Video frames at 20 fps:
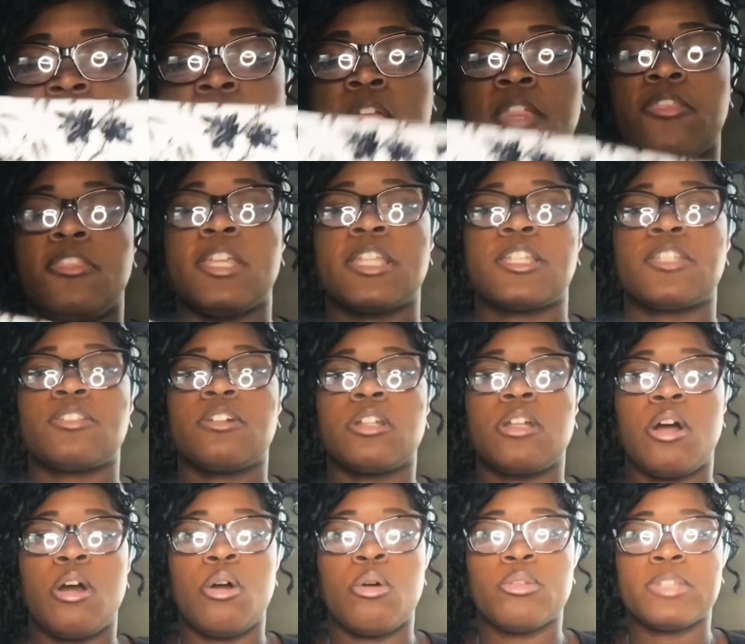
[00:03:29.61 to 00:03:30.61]
This is going to
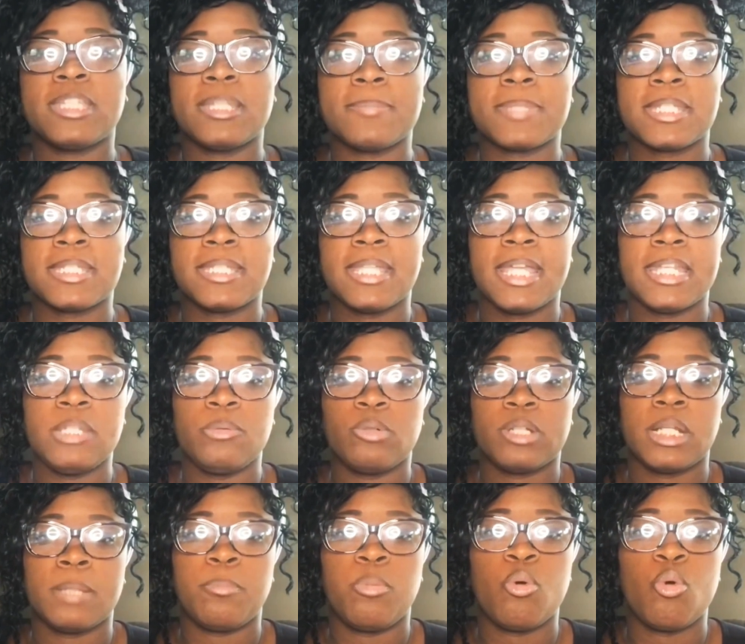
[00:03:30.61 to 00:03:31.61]
hold them steady when I
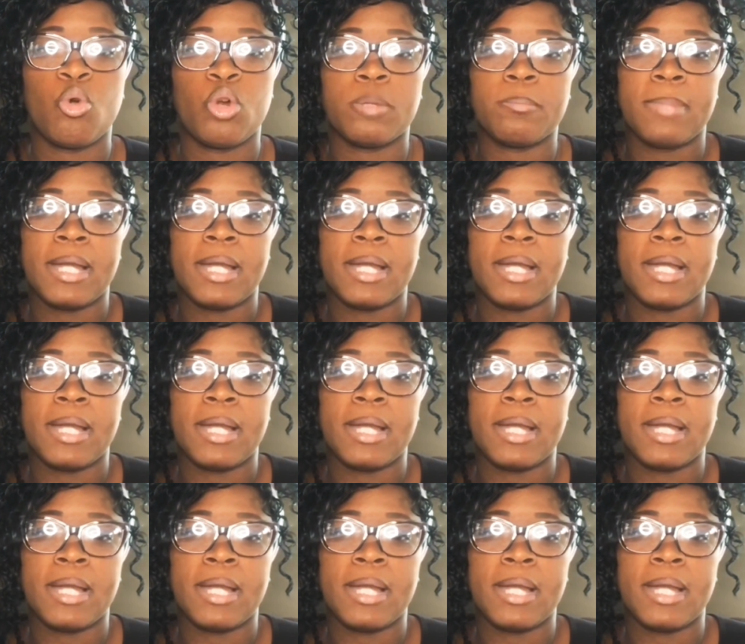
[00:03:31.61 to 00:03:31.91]
pour my